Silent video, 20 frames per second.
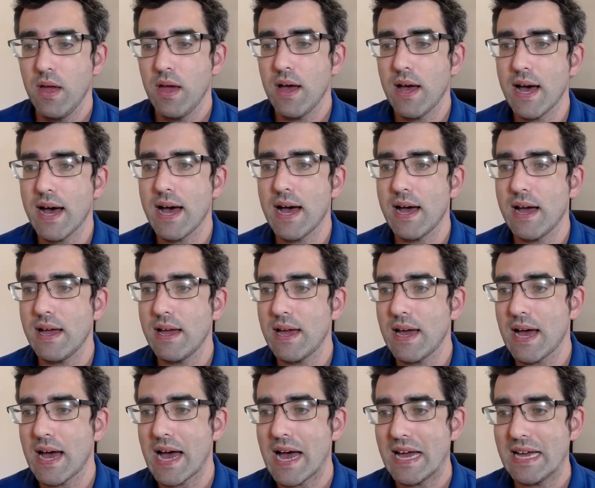
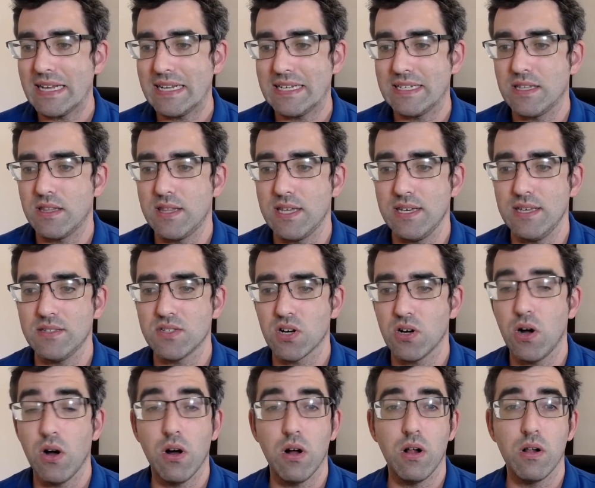And these are
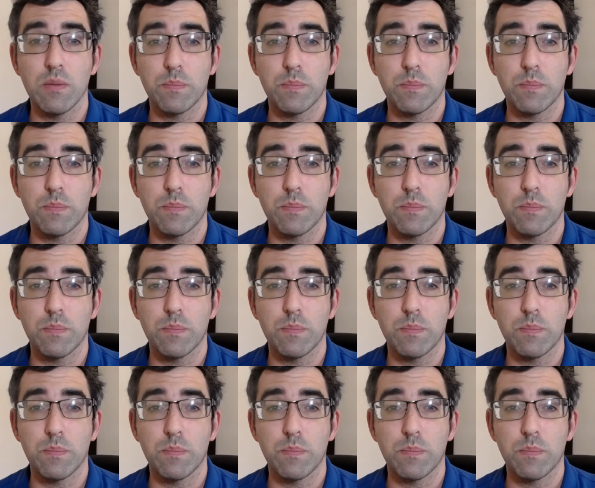all